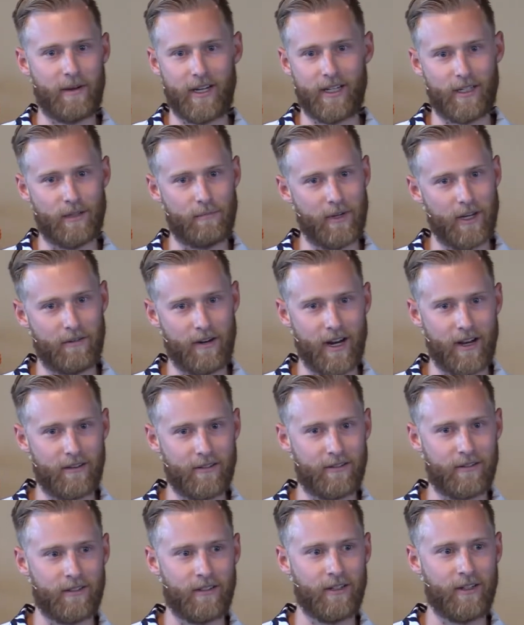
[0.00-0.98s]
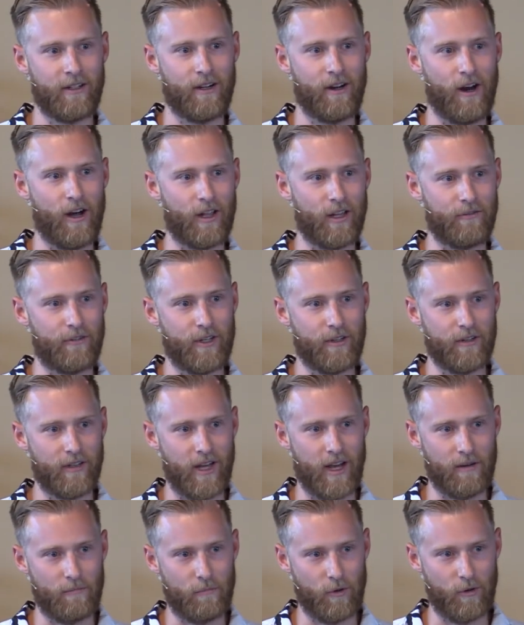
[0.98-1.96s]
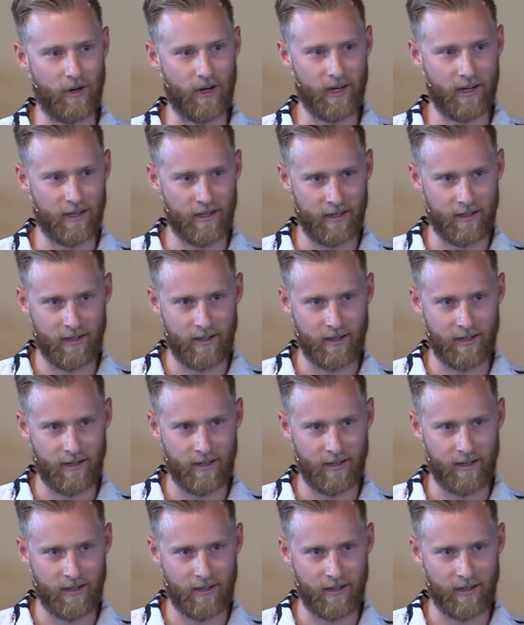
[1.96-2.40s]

I get to be around all of you a lot more.